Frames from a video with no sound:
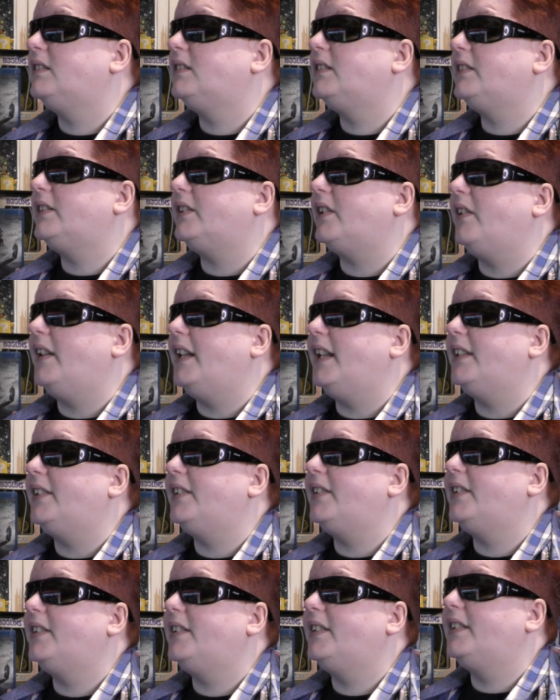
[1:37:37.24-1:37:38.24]
Let's go S.
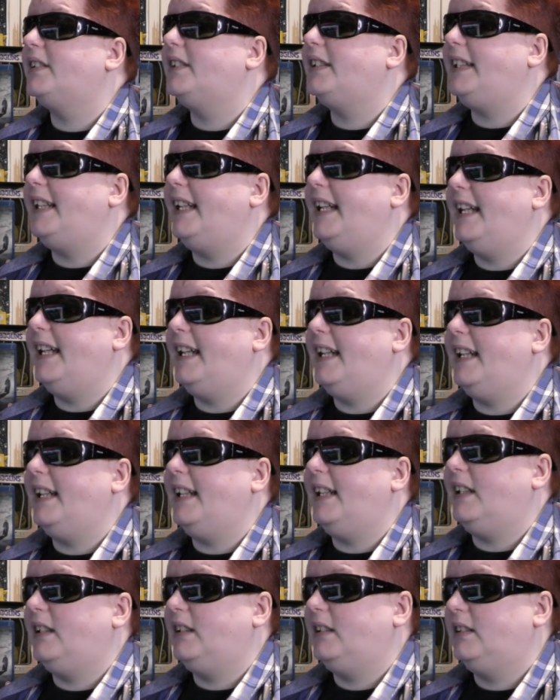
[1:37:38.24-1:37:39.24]
Yeah.